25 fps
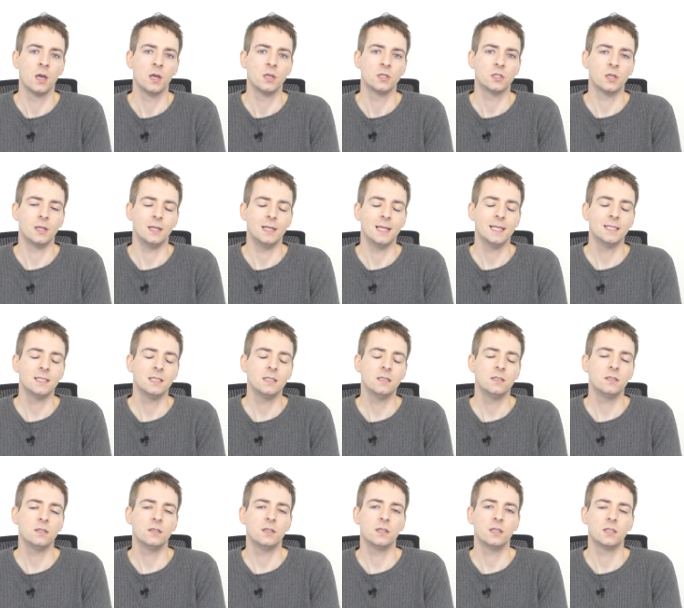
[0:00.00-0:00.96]
So listen
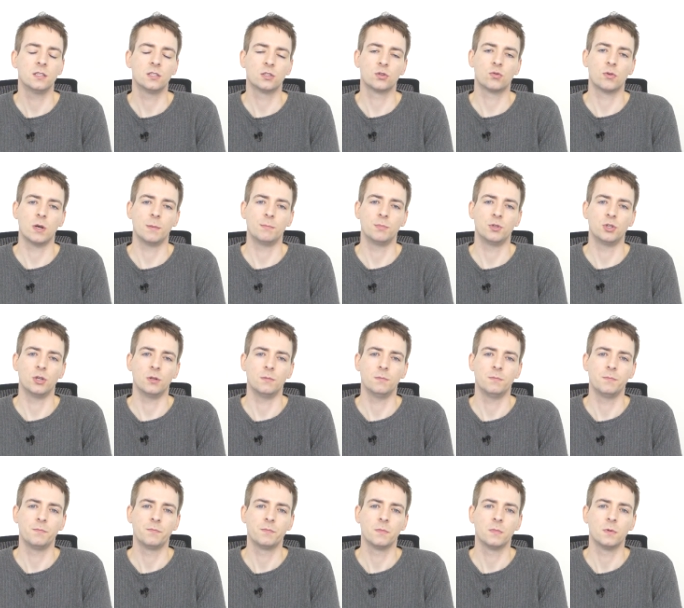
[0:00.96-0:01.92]
to the
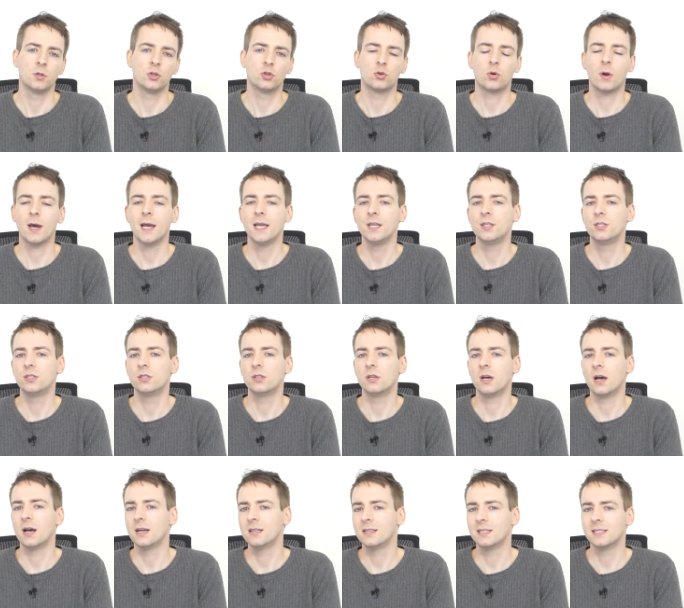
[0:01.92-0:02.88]
description, try
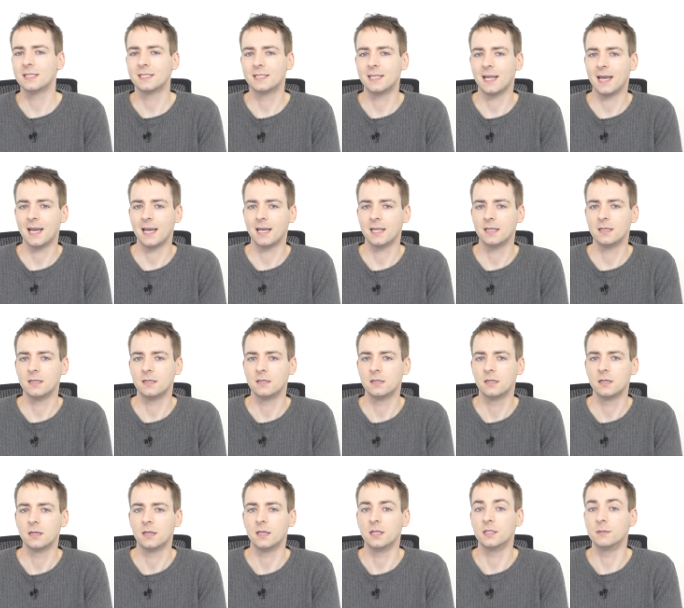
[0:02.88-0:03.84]
to understand
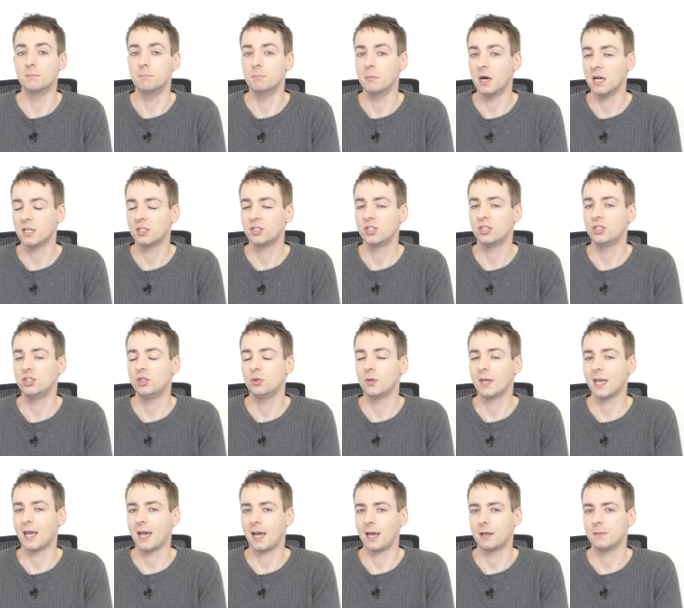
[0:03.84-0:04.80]
as much as you
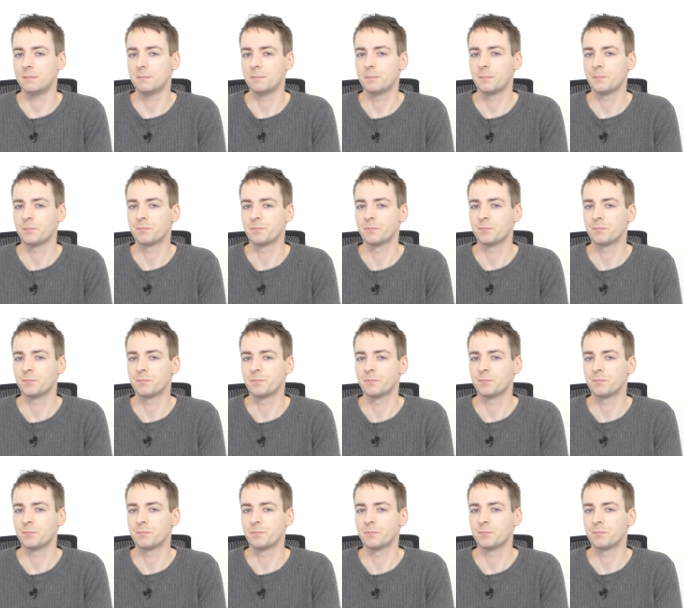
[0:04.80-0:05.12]
can.